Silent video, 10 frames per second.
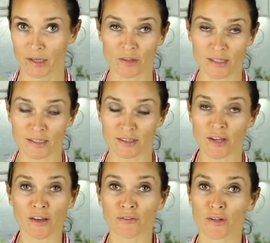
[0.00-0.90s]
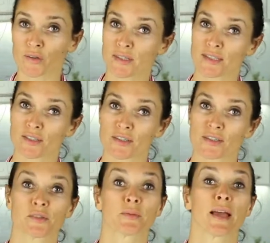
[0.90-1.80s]
Honestly, you have no excuse
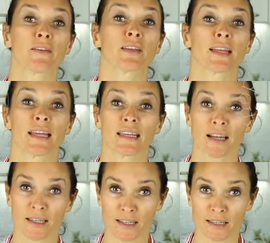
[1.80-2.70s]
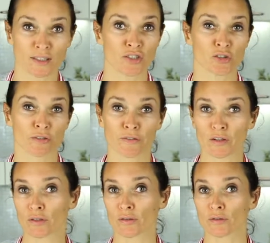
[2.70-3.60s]
to be having that yucky,
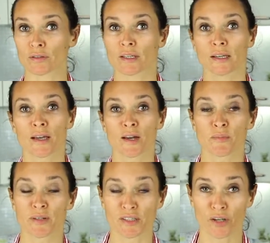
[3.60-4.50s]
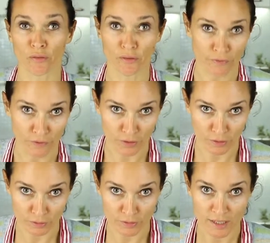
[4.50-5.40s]
sugar-filled,
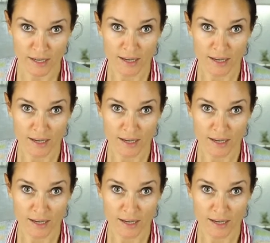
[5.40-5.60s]
preservative-filled